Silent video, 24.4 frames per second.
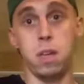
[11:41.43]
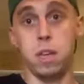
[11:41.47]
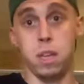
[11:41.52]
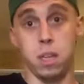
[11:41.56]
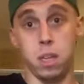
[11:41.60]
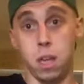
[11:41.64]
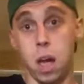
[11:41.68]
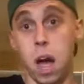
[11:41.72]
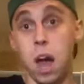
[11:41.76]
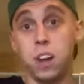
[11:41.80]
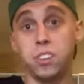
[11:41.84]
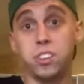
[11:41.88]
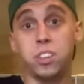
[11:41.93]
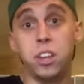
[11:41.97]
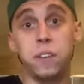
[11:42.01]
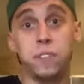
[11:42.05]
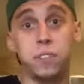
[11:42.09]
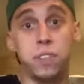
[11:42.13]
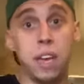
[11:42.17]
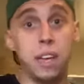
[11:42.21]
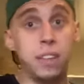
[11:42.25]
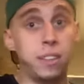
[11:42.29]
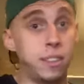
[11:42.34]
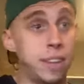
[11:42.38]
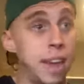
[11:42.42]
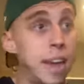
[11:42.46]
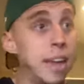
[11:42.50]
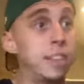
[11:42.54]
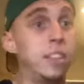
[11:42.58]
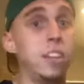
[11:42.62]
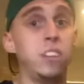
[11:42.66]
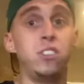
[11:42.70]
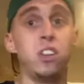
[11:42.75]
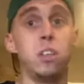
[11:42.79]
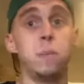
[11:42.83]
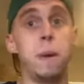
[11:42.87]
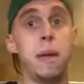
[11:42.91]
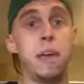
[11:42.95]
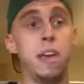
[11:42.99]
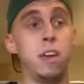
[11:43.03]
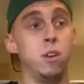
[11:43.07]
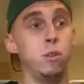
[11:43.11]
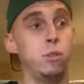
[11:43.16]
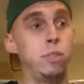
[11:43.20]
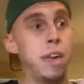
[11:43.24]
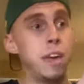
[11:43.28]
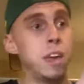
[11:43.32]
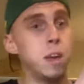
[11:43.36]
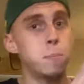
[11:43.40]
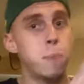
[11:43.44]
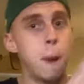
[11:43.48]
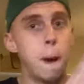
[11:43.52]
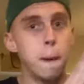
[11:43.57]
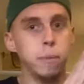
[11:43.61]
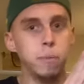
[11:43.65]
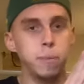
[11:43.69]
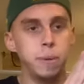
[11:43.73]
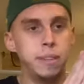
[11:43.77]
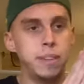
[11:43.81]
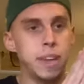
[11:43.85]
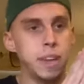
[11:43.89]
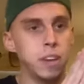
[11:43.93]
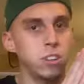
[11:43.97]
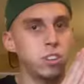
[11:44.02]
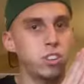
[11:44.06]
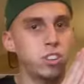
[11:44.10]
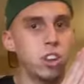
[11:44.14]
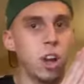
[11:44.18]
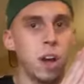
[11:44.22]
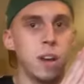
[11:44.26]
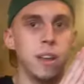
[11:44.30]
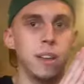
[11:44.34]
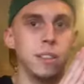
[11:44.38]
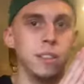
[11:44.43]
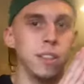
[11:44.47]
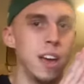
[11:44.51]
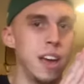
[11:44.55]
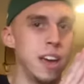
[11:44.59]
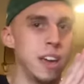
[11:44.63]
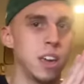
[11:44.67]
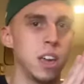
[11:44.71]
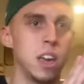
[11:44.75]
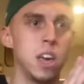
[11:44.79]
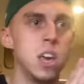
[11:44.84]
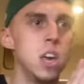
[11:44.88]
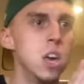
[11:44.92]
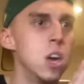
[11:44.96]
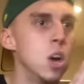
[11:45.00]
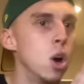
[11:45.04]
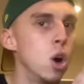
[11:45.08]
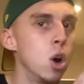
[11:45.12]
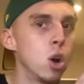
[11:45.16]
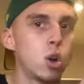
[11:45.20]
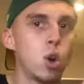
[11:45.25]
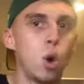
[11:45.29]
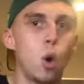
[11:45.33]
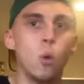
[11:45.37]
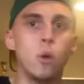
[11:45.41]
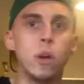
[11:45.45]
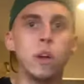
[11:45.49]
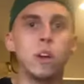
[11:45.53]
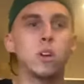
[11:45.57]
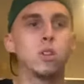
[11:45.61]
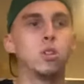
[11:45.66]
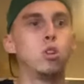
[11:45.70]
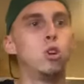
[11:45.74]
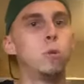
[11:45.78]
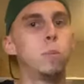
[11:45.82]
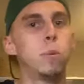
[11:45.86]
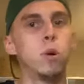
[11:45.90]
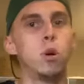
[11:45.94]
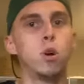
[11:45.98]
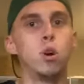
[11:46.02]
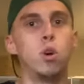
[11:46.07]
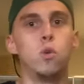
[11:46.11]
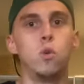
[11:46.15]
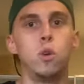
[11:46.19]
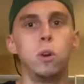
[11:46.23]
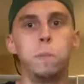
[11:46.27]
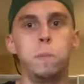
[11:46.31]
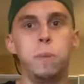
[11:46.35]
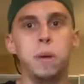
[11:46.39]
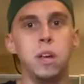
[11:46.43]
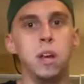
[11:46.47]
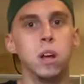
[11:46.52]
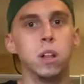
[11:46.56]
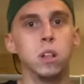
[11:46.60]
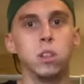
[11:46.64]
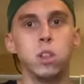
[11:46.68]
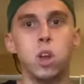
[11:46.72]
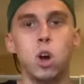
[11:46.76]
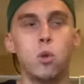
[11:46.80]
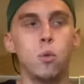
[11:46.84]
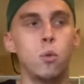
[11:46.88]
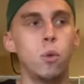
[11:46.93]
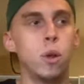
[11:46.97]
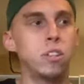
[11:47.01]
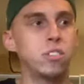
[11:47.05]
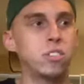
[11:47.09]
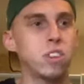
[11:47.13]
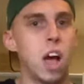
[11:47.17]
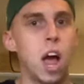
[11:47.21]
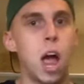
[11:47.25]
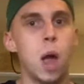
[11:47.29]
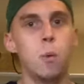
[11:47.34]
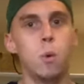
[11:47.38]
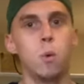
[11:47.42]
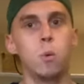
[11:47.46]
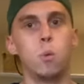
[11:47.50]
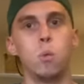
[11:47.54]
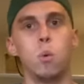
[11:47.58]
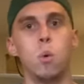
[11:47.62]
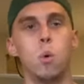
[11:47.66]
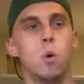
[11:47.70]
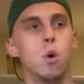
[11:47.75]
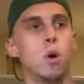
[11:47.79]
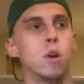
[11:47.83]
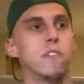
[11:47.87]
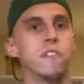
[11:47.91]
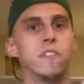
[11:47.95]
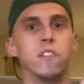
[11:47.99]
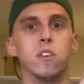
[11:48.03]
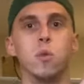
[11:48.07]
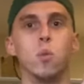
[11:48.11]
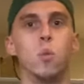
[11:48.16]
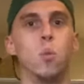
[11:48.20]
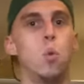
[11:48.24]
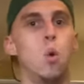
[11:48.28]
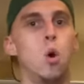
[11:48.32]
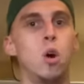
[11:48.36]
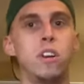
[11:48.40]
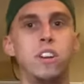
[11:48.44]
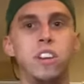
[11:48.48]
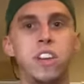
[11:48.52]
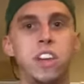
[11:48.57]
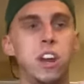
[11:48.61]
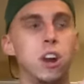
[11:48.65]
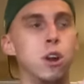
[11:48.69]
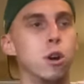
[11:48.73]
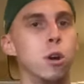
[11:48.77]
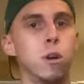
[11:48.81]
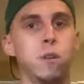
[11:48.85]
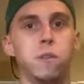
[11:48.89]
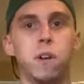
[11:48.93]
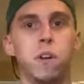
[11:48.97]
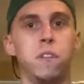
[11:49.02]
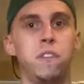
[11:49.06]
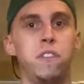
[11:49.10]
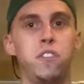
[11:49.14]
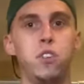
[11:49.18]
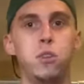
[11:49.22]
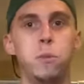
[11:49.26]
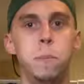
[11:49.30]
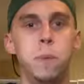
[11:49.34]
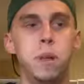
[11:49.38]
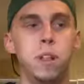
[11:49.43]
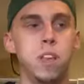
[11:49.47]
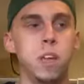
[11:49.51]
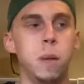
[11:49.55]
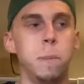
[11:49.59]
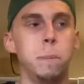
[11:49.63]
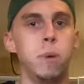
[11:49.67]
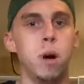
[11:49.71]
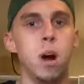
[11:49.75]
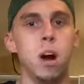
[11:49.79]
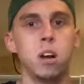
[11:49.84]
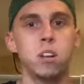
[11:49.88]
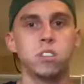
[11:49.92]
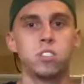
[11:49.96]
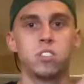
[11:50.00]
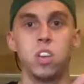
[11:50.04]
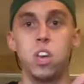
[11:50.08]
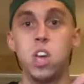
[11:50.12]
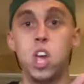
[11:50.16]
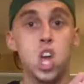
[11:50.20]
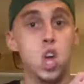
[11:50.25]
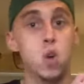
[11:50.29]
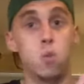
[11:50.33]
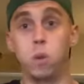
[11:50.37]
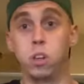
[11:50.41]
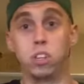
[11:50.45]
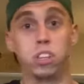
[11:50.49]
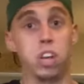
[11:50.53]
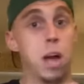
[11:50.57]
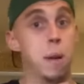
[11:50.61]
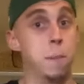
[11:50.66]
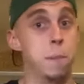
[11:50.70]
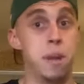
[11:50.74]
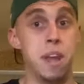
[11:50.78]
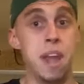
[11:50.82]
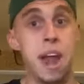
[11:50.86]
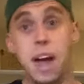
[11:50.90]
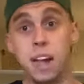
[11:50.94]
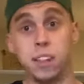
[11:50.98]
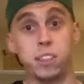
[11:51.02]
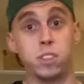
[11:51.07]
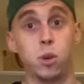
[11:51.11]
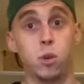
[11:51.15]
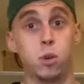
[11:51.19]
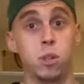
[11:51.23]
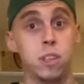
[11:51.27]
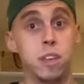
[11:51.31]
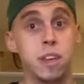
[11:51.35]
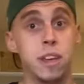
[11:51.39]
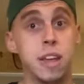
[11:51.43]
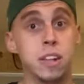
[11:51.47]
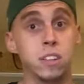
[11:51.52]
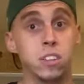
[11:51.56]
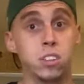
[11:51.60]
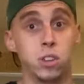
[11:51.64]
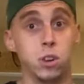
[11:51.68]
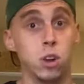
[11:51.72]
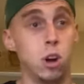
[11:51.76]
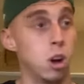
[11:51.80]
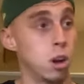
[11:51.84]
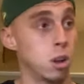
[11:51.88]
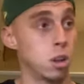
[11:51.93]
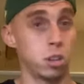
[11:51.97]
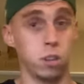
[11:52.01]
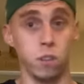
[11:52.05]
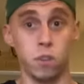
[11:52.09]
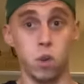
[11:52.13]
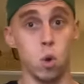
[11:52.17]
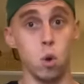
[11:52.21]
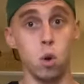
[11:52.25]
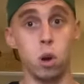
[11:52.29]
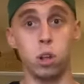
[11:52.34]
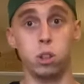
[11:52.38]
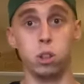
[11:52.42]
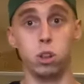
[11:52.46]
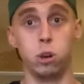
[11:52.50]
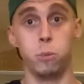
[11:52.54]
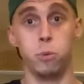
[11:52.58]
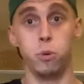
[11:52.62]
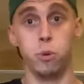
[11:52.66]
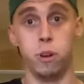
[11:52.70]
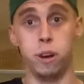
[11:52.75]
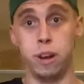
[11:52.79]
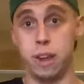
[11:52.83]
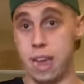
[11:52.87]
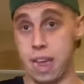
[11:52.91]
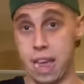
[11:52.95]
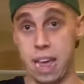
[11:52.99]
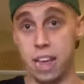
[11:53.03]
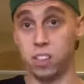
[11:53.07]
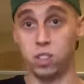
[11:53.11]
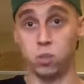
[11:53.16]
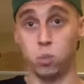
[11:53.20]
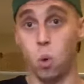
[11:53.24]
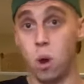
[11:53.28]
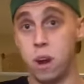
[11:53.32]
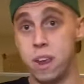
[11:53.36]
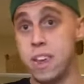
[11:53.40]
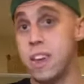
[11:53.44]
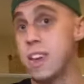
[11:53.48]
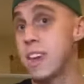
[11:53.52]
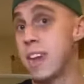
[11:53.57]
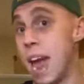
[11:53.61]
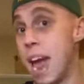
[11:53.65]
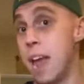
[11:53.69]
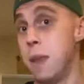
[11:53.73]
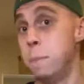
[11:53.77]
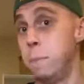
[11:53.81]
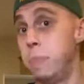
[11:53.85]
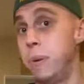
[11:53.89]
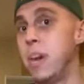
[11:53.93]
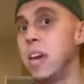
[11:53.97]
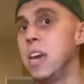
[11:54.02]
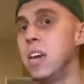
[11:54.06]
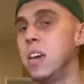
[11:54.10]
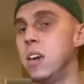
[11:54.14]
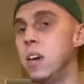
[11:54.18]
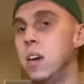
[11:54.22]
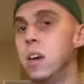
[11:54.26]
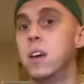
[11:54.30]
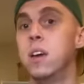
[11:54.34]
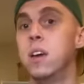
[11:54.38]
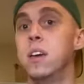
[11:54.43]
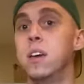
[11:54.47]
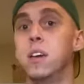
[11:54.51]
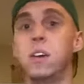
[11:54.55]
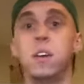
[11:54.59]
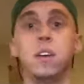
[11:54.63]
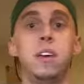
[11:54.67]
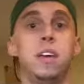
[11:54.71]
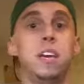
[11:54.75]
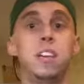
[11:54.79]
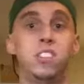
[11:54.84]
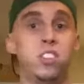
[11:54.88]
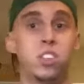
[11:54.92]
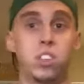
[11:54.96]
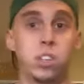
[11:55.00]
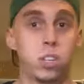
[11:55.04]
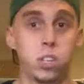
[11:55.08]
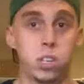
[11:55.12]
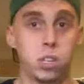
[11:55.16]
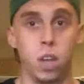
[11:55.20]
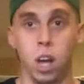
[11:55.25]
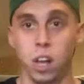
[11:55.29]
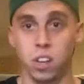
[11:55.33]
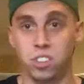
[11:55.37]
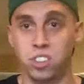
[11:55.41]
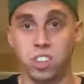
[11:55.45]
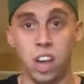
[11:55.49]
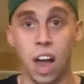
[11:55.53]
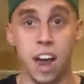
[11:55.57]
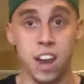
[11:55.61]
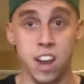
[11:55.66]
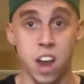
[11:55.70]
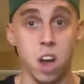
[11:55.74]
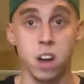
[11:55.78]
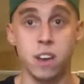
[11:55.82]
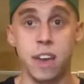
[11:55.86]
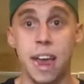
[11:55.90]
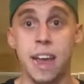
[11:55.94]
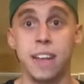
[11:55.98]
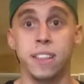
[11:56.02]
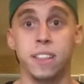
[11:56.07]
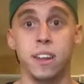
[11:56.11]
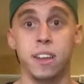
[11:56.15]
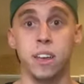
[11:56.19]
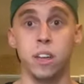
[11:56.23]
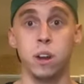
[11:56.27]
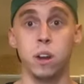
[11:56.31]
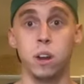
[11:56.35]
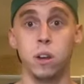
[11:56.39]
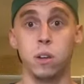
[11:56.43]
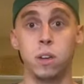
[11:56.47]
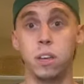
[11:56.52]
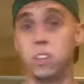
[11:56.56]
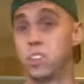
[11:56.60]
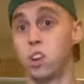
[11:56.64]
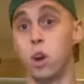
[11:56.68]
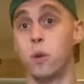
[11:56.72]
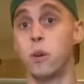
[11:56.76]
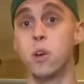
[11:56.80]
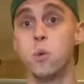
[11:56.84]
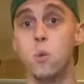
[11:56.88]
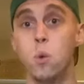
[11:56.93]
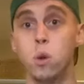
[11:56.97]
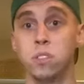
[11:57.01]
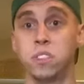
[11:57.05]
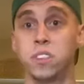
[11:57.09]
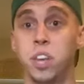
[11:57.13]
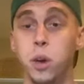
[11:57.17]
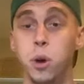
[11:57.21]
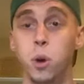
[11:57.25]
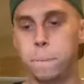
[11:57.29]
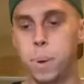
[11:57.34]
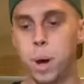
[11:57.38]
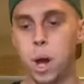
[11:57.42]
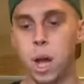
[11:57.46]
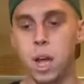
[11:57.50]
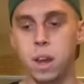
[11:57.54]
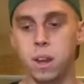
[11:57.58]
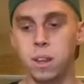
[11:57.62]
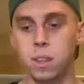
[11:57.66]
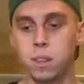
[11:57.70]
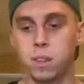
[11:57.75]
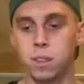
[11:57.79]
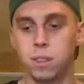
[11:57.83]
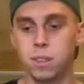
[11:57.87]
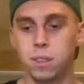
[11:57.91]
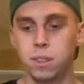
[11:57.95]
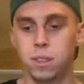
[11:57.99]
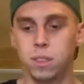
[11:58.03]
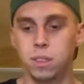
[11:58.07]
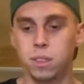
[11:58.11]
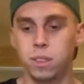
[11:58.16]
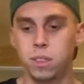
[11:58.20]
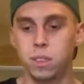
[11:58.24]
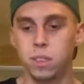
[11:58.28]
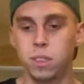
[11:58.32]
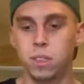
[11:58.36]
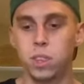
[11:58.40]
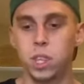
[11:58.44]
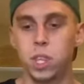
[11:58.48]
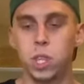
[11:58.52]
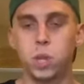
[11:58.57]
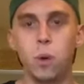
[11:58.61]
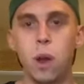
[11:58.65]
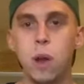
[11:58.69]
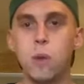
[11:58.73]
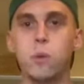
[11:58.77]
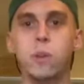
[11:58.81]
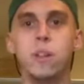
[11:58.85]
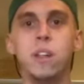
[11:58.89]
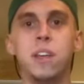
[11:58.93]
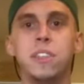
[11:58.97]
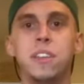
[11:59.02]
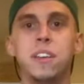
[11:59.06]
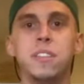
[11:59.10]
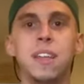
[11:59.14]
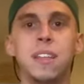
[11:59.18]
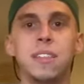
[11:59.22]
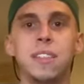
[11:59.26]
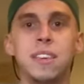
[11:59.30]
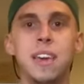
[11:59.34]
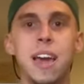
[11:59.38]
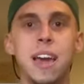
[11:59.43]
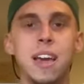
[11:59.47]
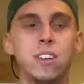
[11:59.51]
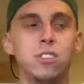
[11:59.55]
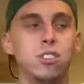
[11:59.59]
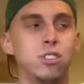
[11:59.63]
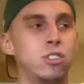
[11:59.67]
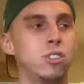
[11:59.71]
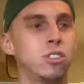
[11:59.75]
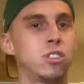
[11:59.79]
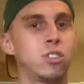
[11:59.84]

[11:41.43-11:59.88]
honestly, if they take DJ LeMahieu, they could probably take a shot at, like, a Corey Kluber, who would be a low-risk, high-reward for 1 year, a few million bucks, which I'm not totally against at all, because if Corey Kluber is what he can be, he's a Cy Young candidate. He's already won two. But do I really think that the Yankees are just